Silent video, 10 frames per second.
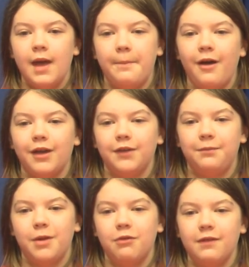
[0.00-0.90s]
Pockets of
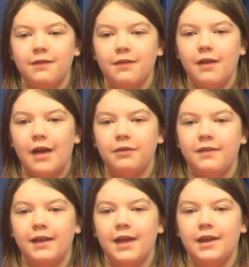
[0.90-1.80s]
poems I will
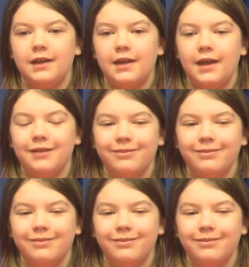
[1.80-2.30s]
take any day.